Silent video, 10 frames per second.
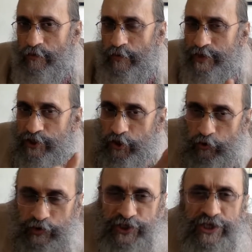which
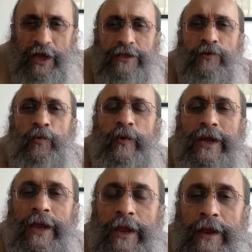looks the other
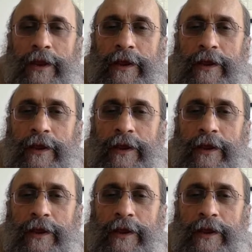way